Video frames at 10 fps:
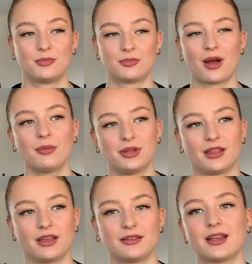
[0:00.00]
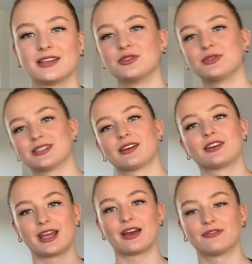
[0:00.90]
Probably, like, as you can tell, I
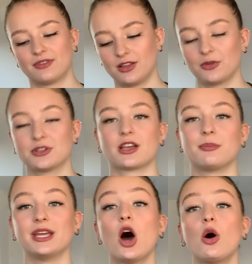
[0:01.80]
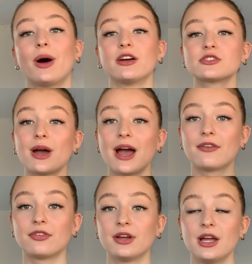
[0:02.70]
already have a lotus on me. Oh, I also
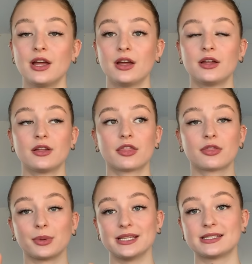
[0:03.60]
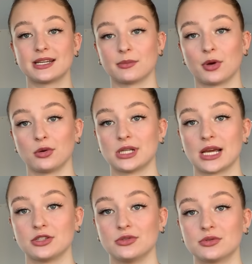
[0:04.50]
have 3 stick and poke
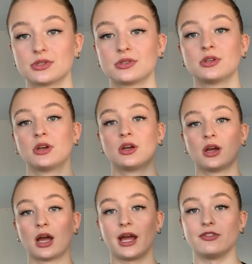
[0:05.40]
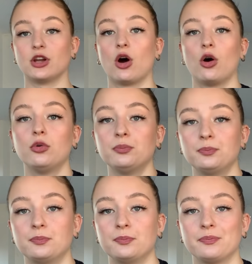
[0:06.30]
tattoos. I have an Om
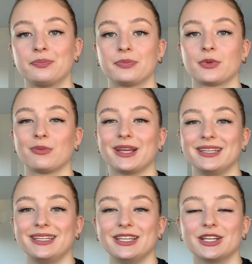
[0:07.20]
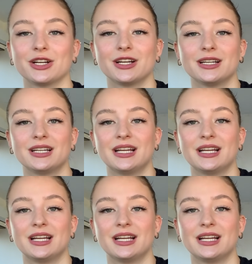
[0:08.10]
right here.